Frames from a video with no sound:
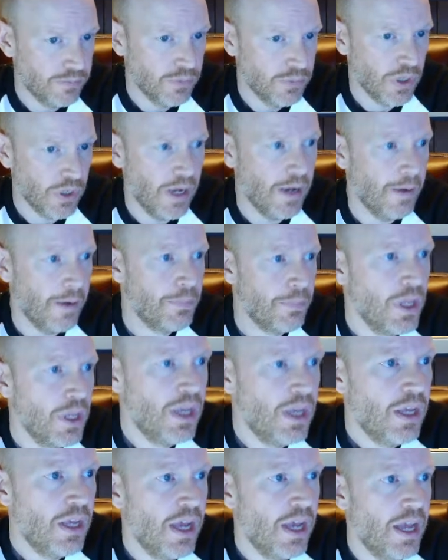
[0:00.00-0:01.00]
Okay,
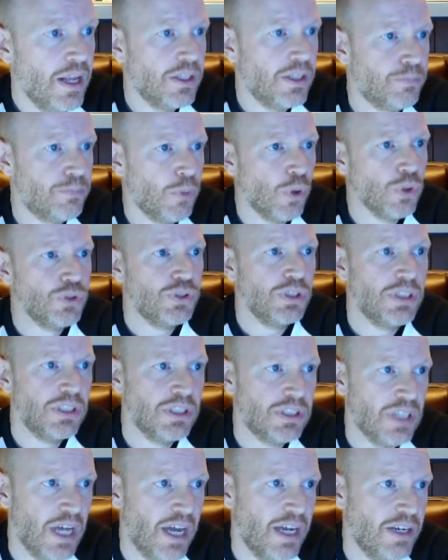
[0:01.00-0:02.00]
and it's mostly
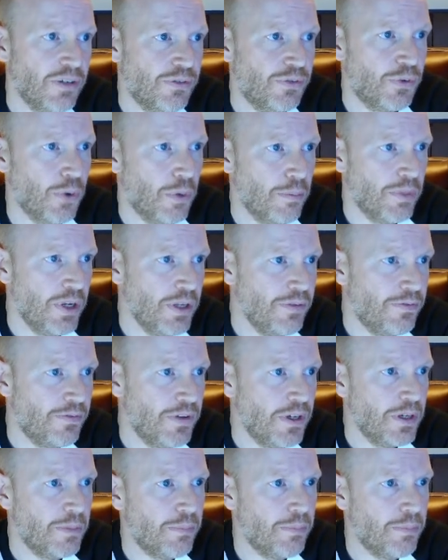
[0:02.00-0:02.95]
designed for minifig